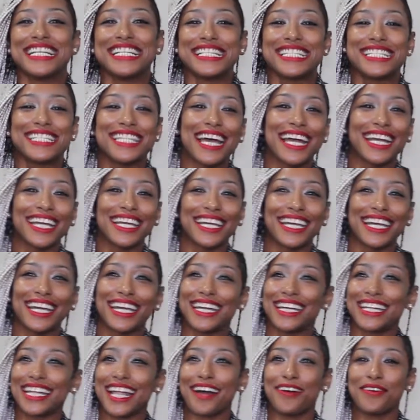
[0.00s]

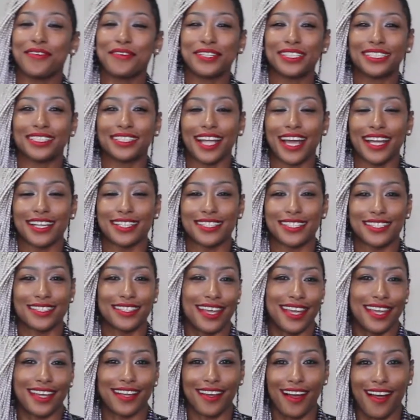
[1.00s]
Second, I would like to
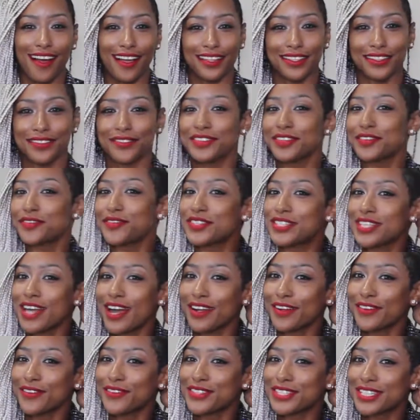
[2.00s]
thank all of the
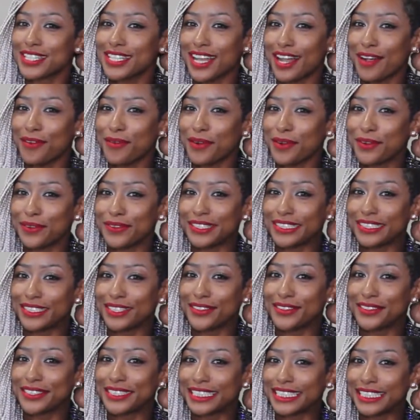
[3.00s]
photographers that I work with
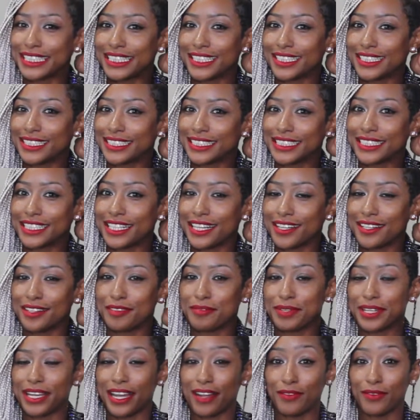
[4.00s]
locally and
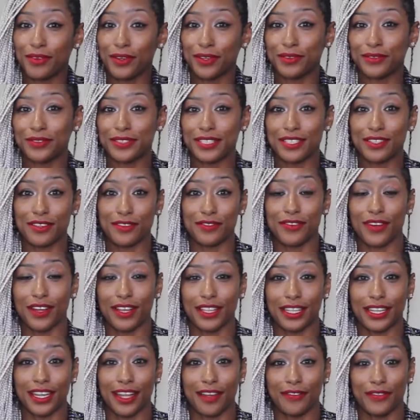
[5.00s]
that I've worked with so
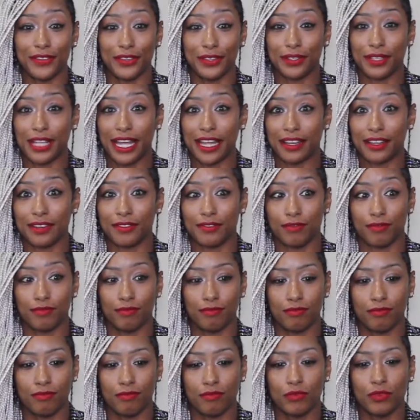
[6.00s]
far that I feel like have
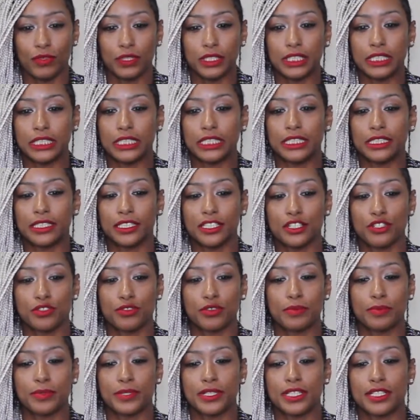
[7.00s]
really
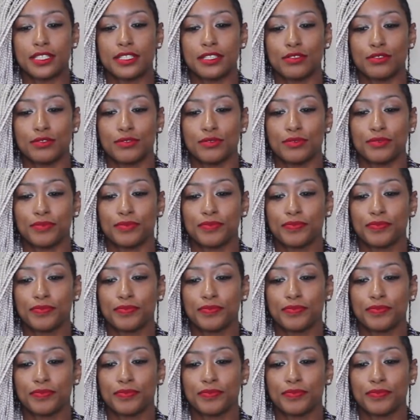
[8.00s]
contributed to